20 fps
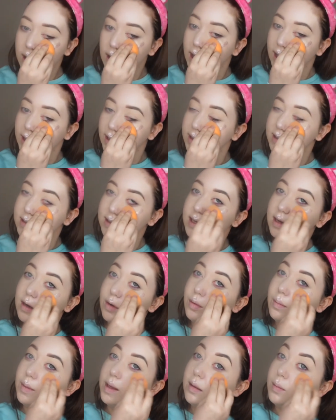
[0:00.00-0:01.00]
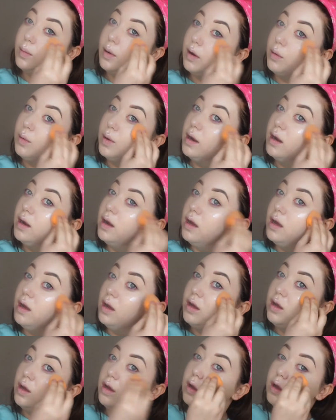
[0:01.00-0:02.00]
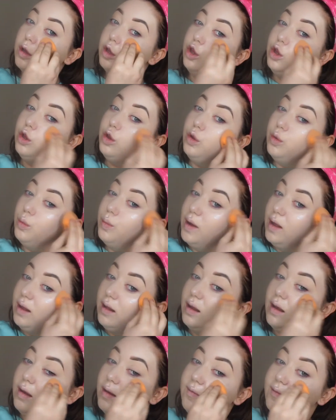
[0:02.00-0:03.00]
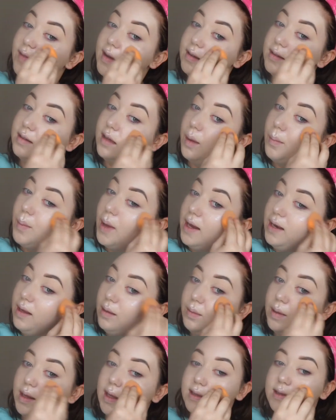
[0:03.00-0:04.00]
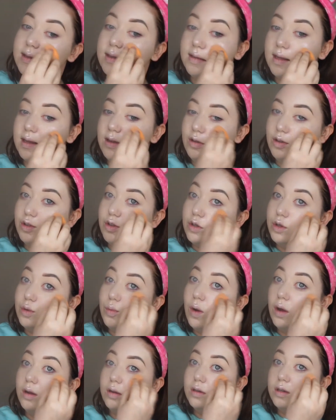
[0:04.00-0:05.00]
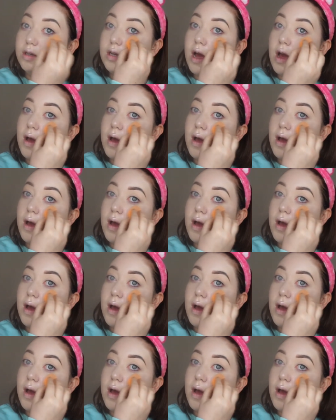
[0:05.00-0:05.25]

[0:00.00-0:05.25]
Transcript: And concealer will be the part where you will fix up any places that you do want